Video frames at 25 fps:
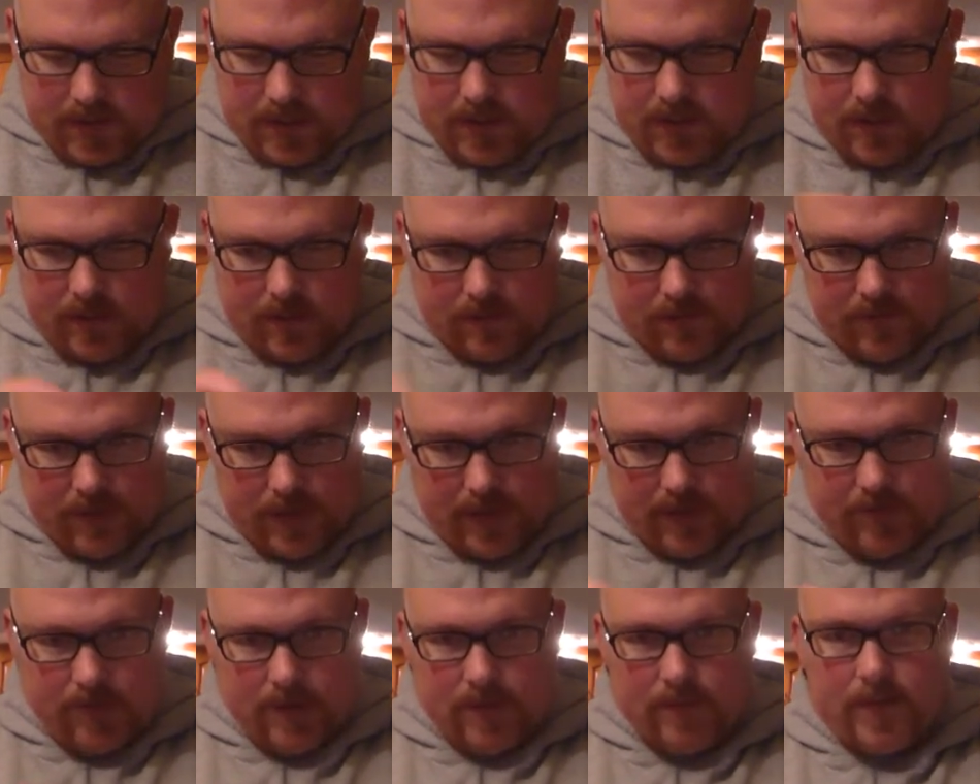the
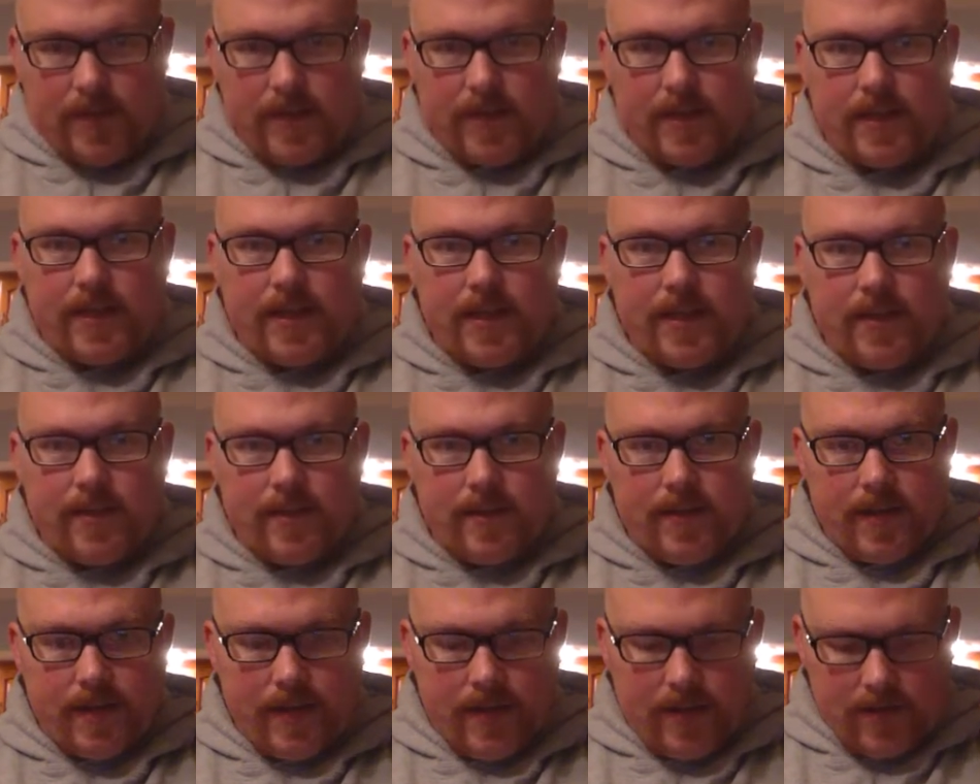flavor I'm getting in
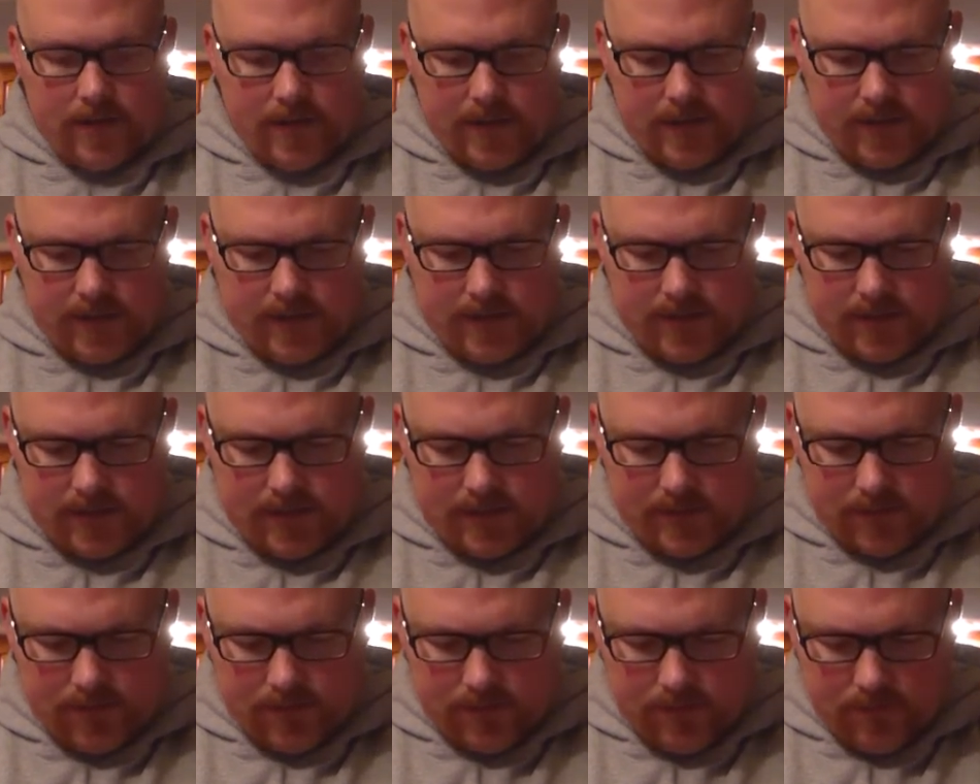there is
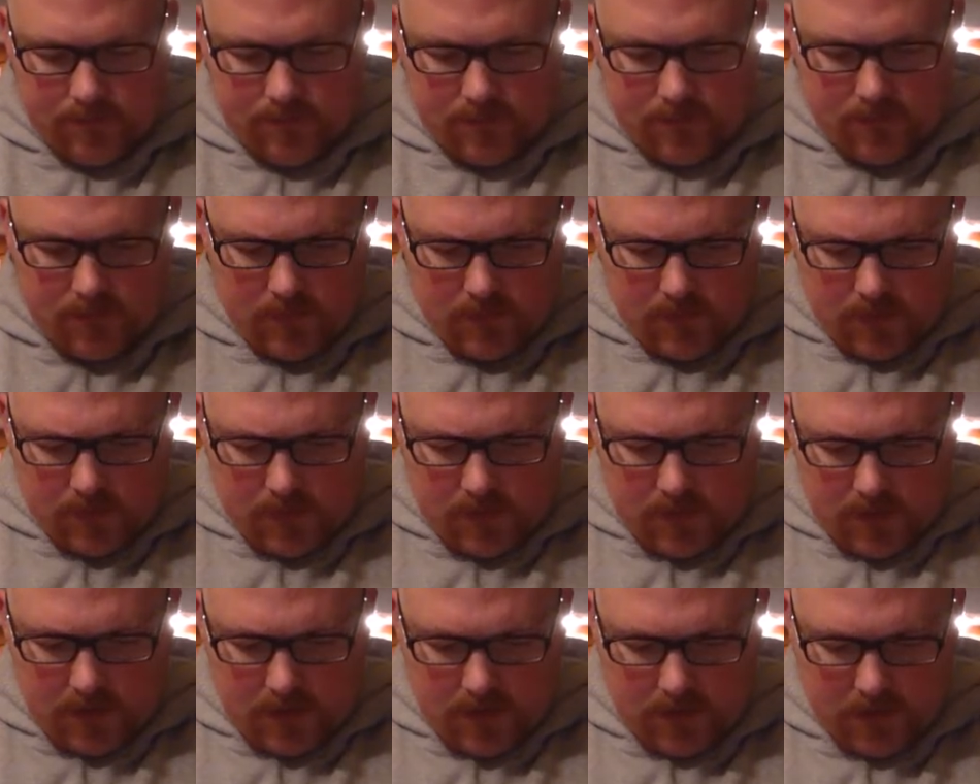
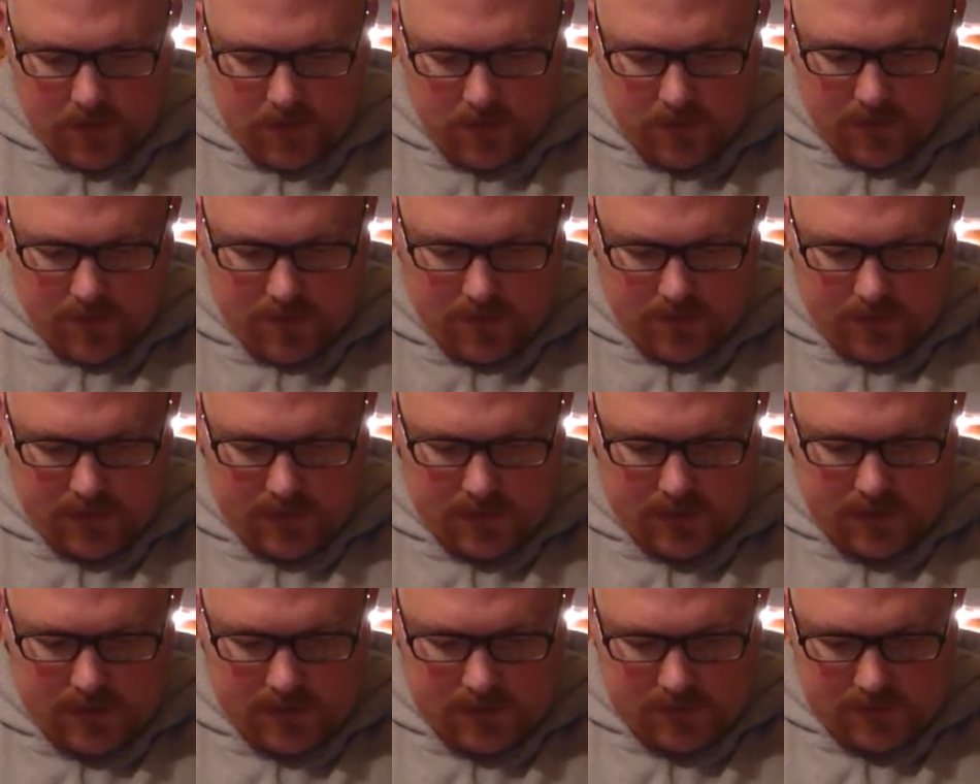equivalent.